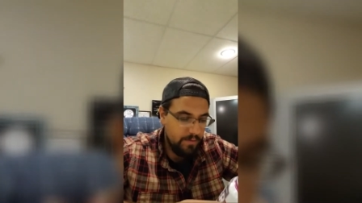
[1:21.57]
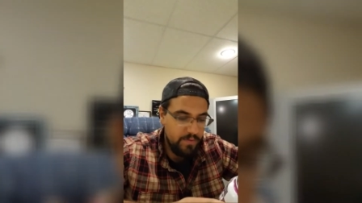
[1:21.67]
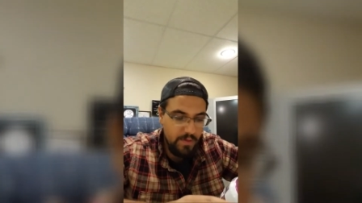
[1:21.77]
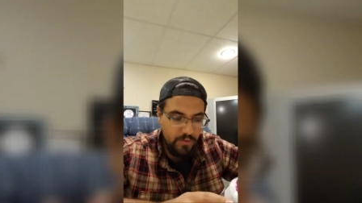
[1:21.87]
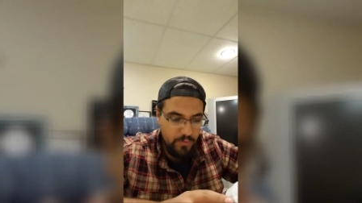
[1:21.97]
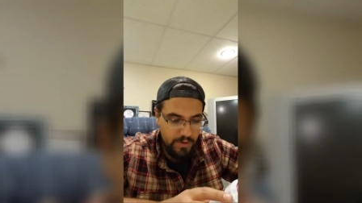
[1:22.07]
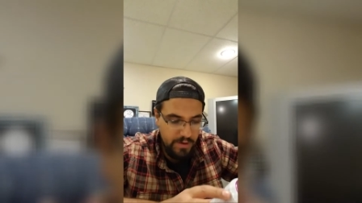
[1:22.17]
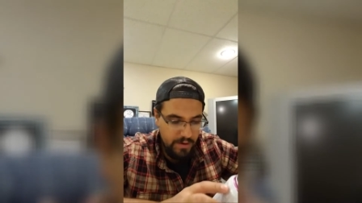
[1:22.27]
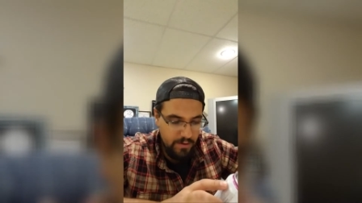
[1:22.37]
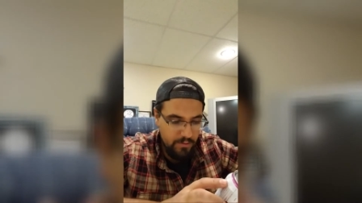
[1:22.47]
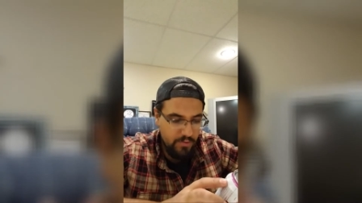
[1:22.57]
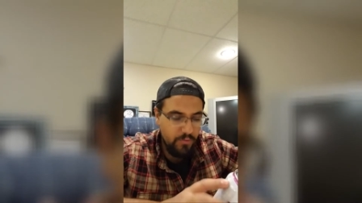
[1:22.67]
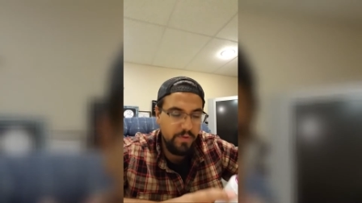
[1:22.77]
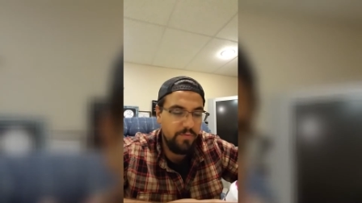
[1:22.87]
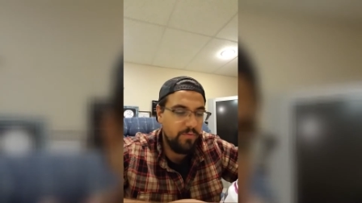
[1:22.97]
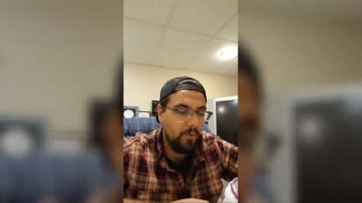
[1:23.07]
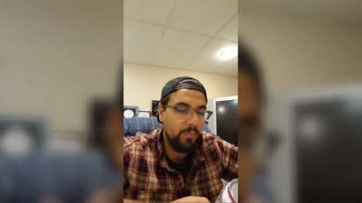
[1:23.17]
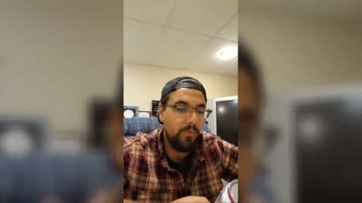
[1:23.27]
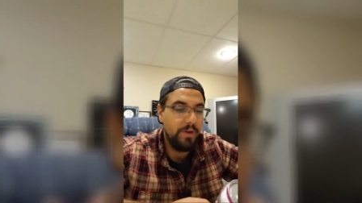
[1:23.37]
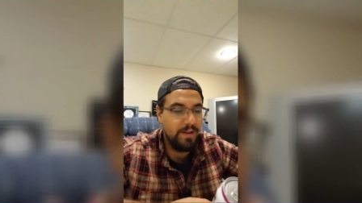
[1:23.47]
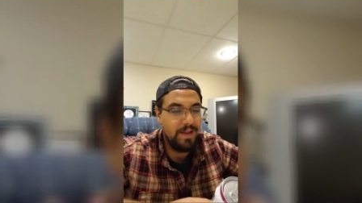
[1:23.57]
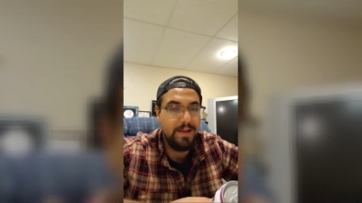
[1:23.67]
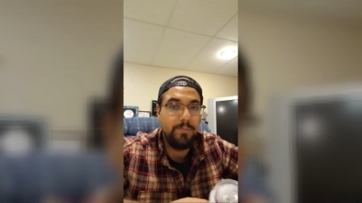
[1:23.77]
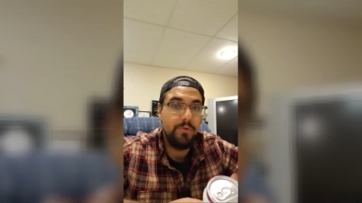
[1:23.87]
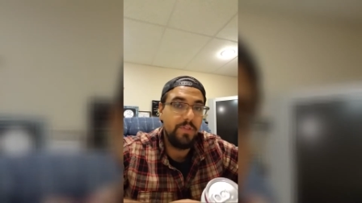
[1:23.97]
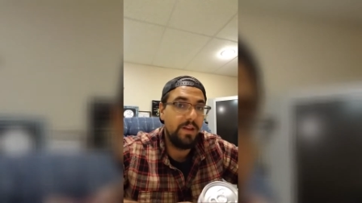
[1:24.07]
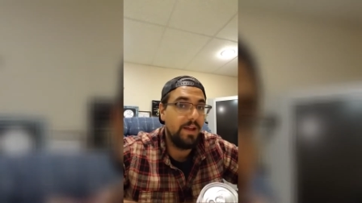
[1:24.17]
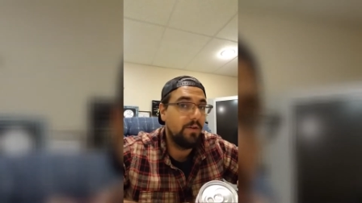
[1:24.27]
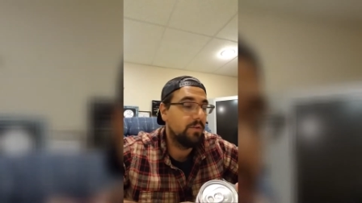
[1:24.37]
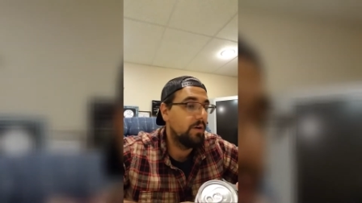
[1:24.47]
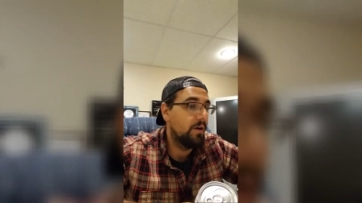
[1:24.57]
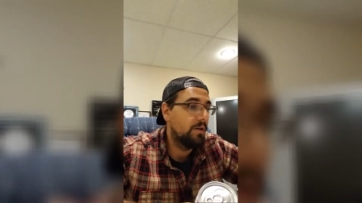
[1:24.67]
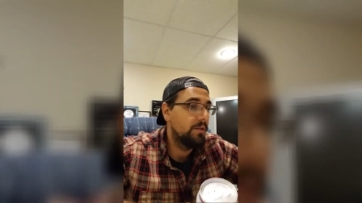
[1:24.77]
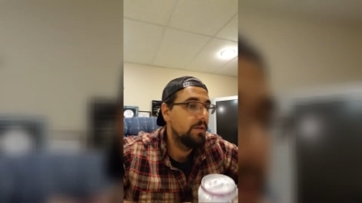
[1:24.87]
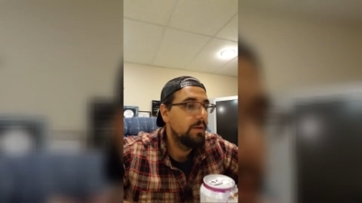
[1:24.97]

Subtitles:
This one here is only 4.9% alcohol